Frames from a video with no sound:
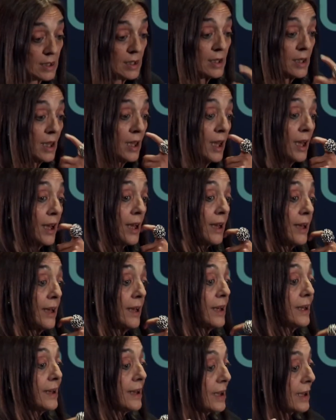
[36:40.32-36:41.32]
attention to
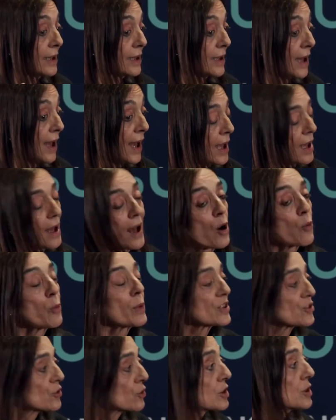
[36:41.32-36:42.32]
the fact
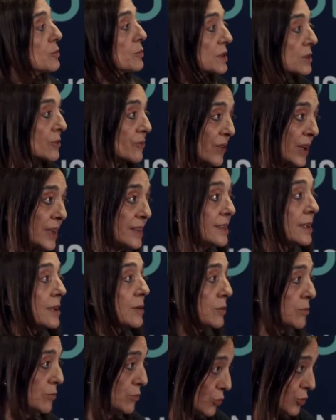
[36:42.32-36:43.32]
that
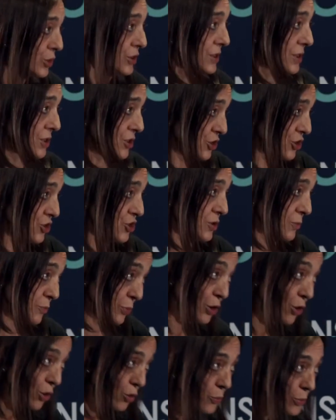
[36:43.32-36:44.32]
there's
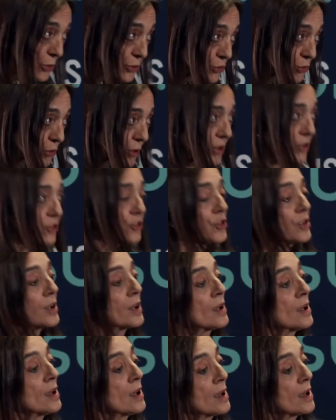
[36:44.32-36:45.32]
always
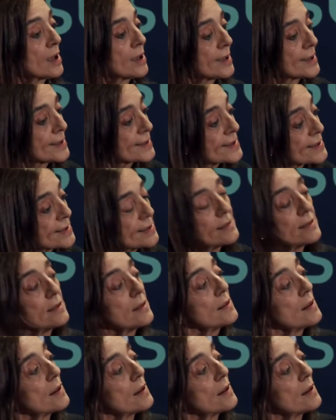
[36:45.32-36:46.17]
something